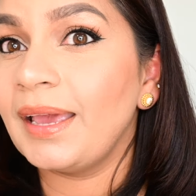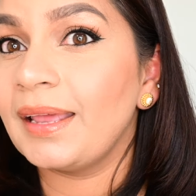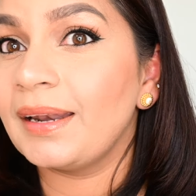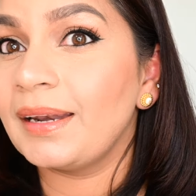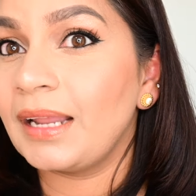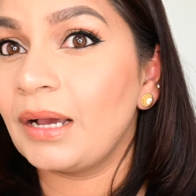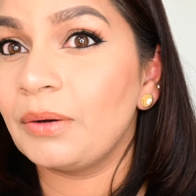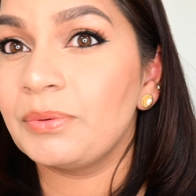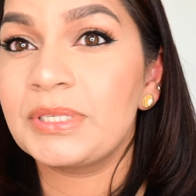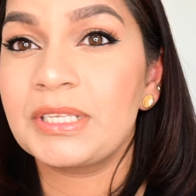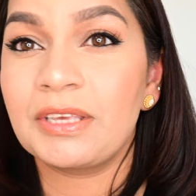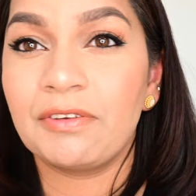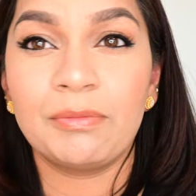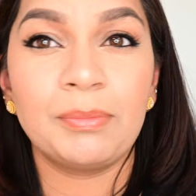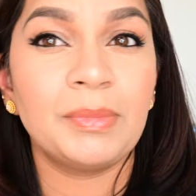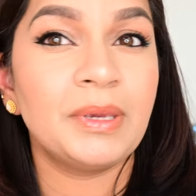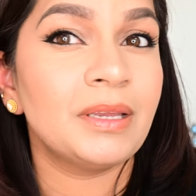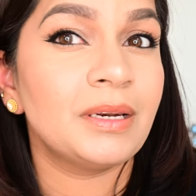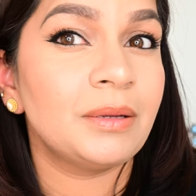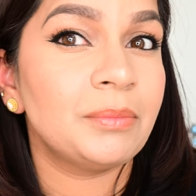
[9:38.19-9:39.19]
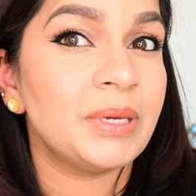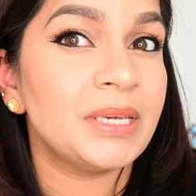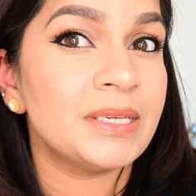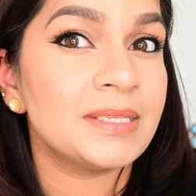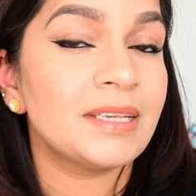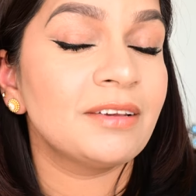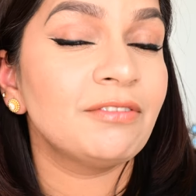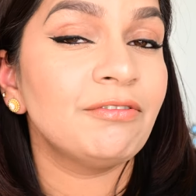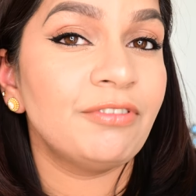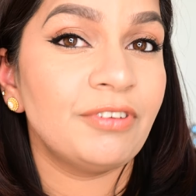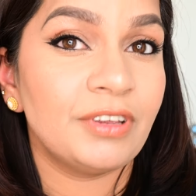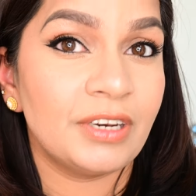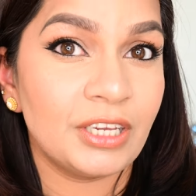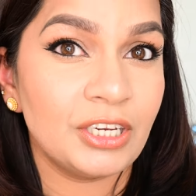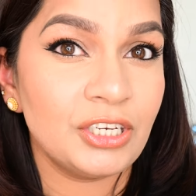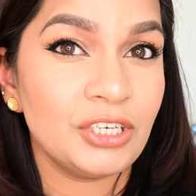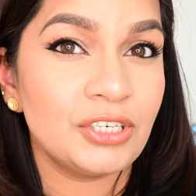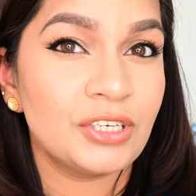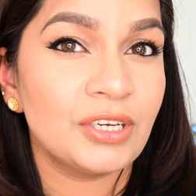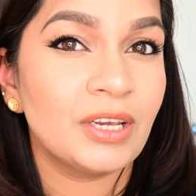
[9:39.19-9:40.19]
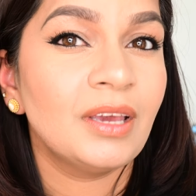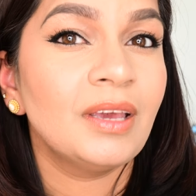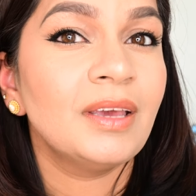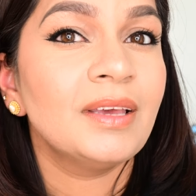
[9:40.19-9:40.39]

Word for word: and now it's giving me an amazing finish.